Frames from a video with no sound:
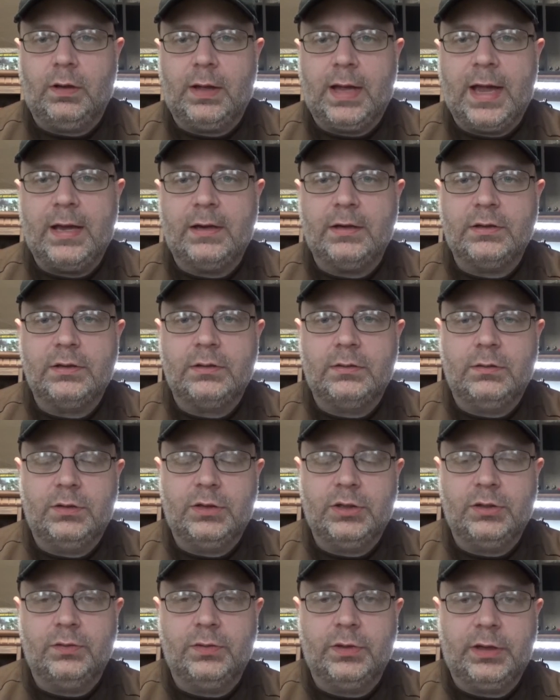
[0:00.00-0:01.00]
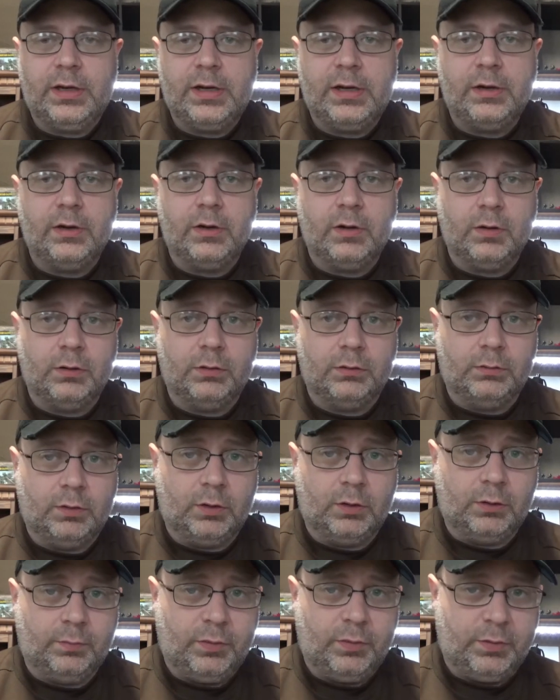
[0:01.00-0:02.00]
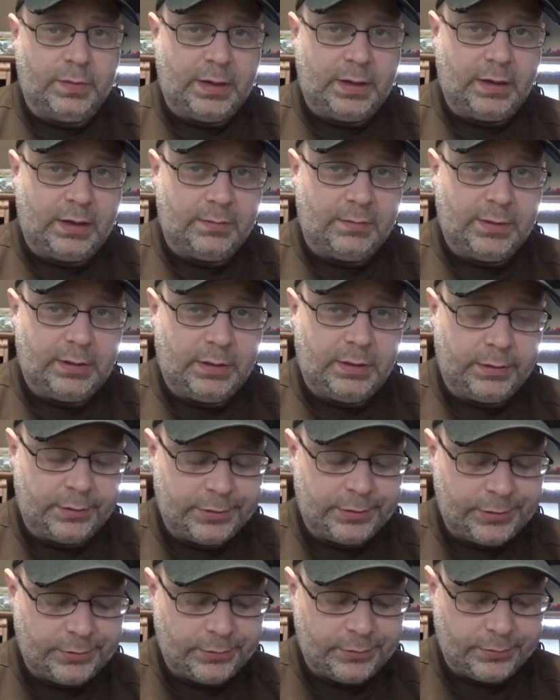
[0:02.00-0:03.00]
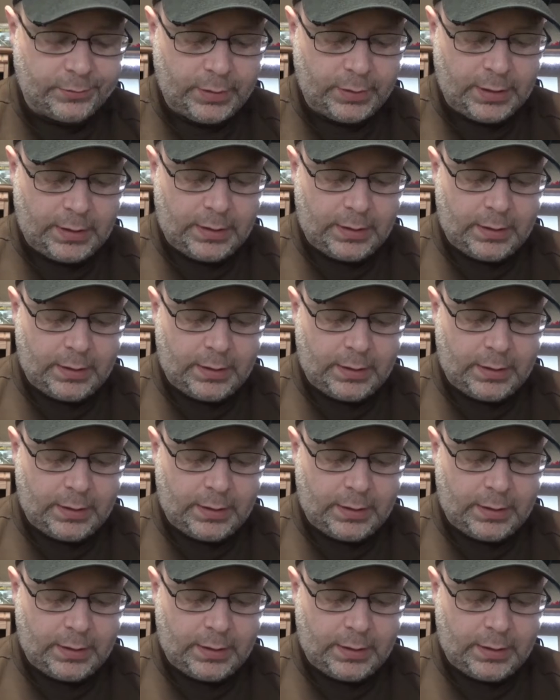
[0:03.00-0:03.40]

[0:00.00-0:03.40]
add to it here, or put my comment here too.